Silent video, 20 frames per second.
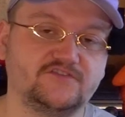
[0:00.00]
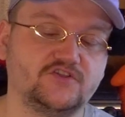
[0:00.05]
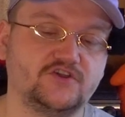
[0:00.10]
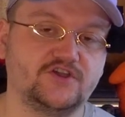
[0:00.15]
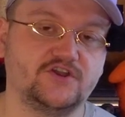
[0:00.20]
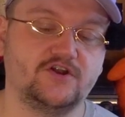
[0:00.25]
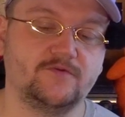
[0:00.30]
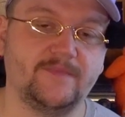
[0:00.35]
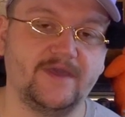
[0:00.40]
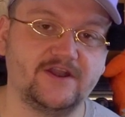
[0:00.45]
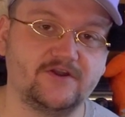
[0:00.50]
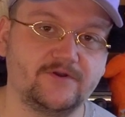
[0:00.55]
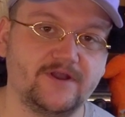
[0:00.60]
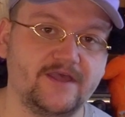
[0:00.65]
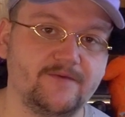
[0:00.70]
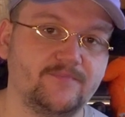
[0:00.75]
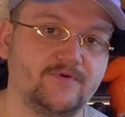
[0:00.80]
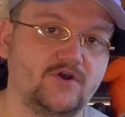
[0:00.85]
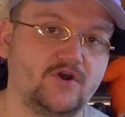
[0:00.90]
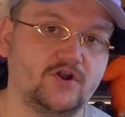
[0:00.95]
a look at our mana
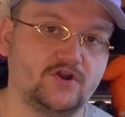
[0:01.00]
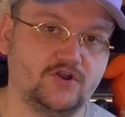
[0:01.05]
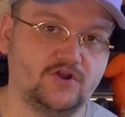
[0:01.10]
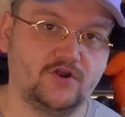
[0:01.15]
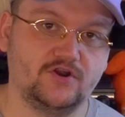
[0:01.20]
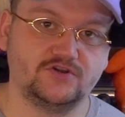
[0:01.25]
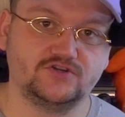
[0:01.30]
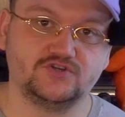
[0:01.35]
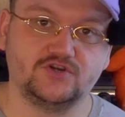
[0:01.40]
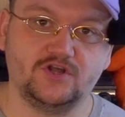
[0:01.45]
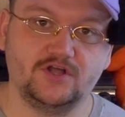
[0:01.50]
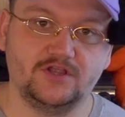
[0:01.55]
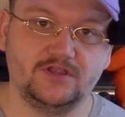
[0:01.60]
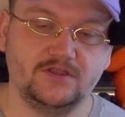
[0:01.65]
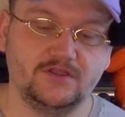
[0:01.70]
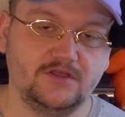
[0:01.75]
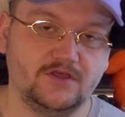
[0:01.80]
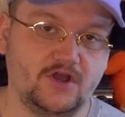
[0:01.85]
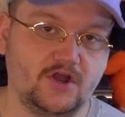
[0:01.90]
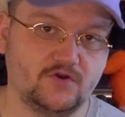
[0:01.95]
ramp, our card draw,
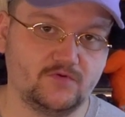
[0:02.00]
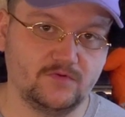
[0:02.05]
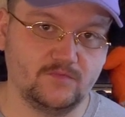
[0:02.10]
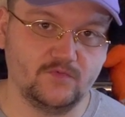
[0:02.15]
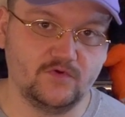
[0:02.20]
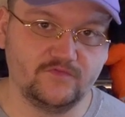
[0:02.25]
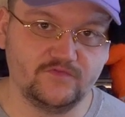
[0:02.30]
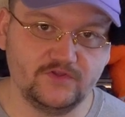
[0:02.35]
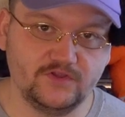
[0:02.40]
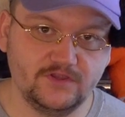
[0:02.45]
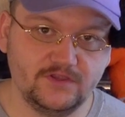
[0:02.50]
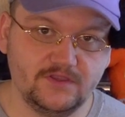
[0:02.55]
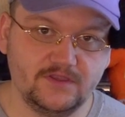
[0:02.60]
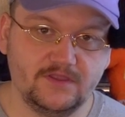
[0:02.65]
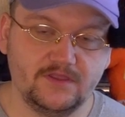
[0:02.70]
our removal,